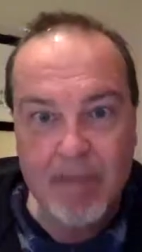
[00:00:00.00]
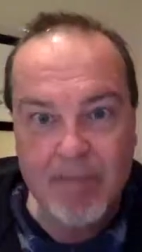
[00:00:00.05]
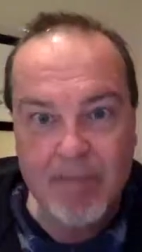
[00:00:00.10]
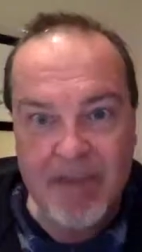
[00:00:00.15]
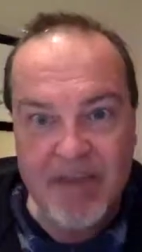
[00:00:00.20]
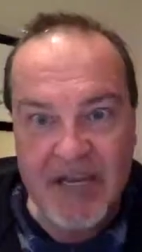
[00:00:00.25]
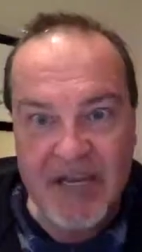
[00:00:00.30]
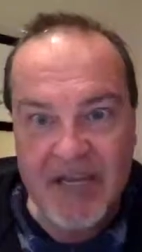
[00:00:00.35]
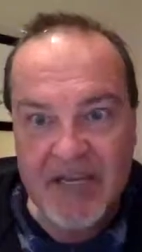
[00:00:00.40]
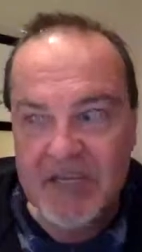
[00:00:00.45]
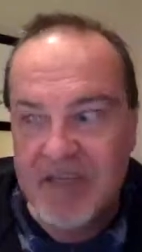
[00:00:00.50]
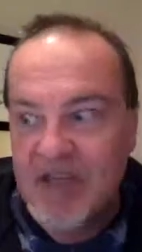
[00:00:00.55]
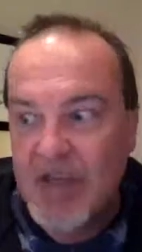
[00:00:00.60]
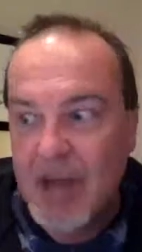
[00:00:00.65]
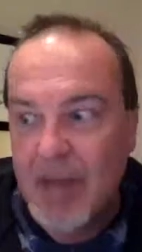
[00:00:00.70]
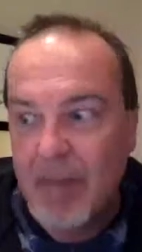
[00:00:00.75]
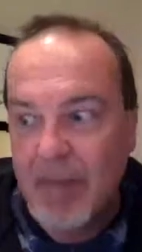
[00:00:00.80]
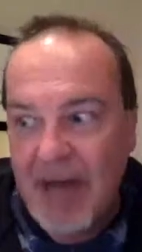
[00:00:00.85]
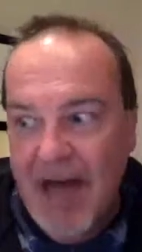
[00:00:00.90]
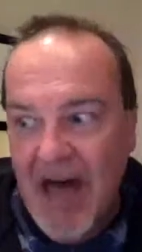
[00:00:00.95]
beige
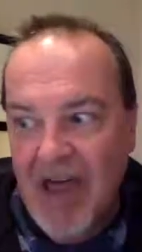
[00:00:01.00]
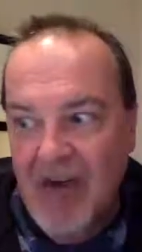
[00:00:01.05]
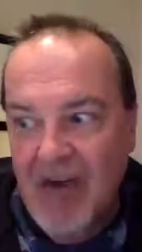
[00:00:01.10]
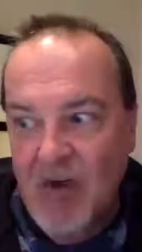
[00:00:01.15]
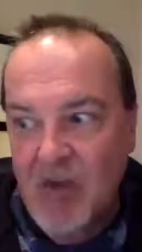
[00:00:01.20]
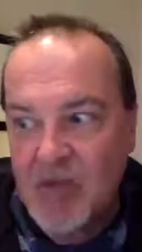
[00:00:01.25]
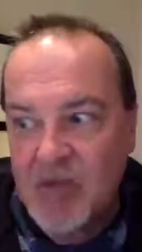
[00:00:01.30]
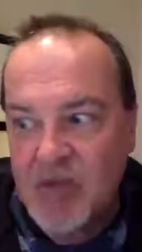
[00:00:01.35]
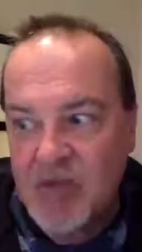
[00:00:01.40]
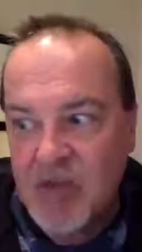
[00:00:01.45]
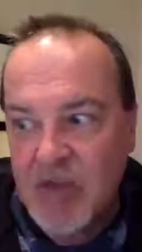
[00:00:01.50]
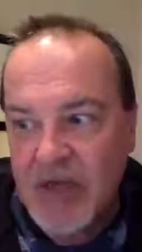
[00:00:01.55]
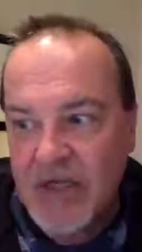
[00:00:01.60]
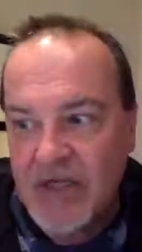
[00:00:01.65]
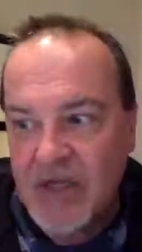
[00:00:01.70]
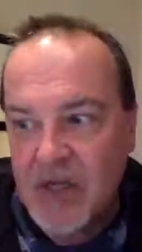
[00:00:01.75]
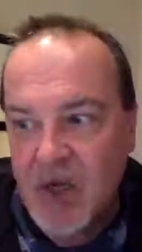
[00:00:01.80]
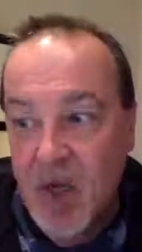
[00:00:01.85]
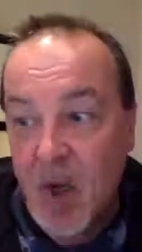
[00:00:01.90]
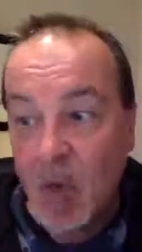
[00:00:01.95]
bathroom
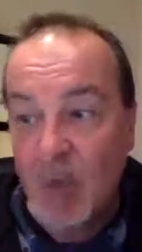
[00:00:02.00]
suite,